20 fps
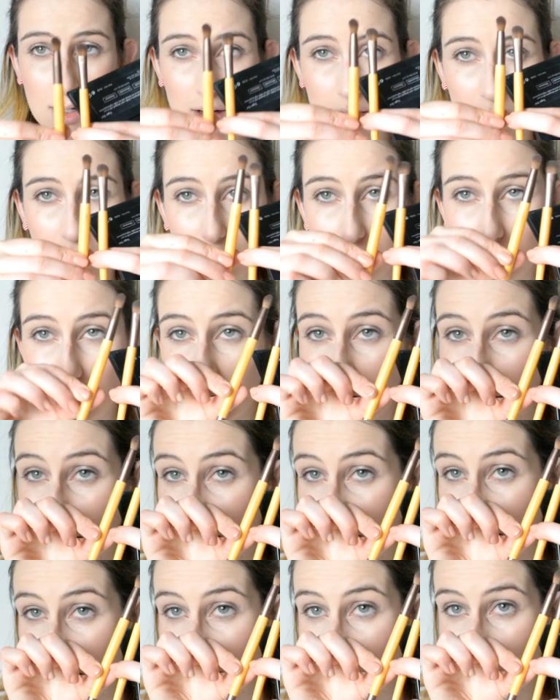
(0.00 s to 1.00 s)

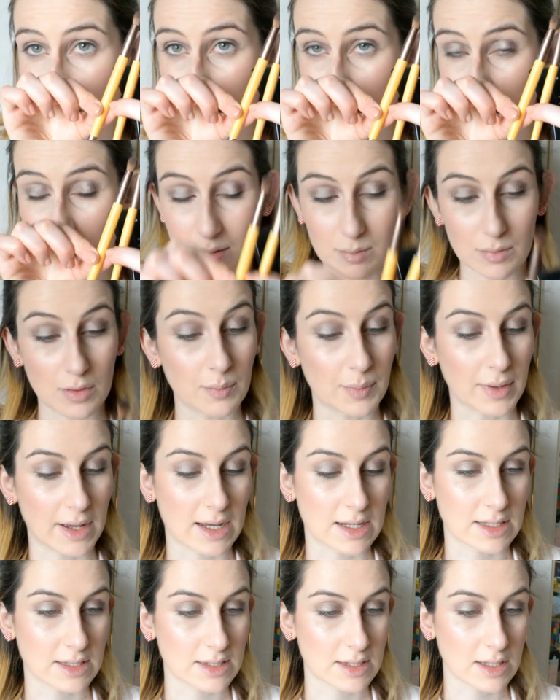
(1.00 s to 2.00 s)
originally did pick them up
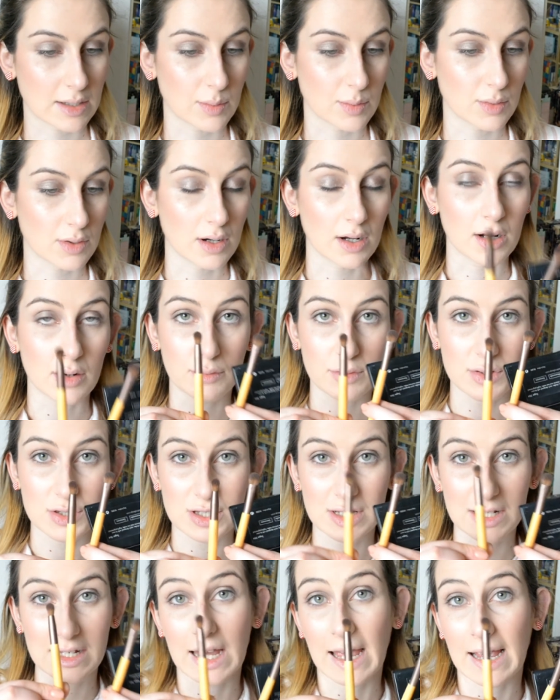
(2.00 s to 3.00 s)
as. They were
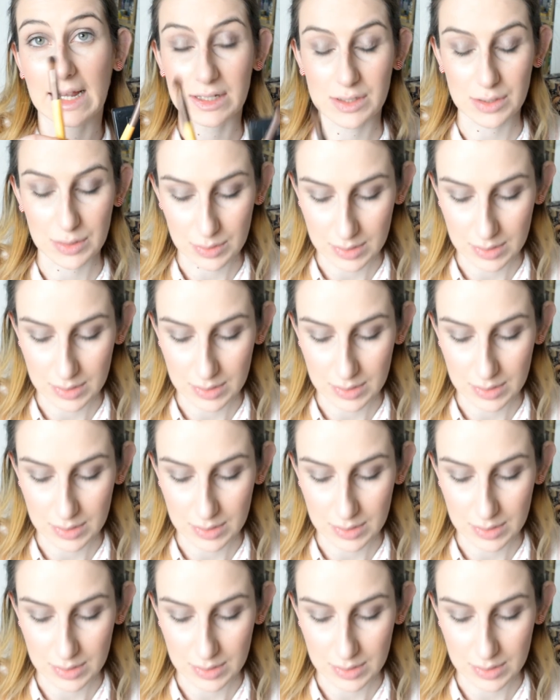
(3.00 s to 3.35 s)
originally a two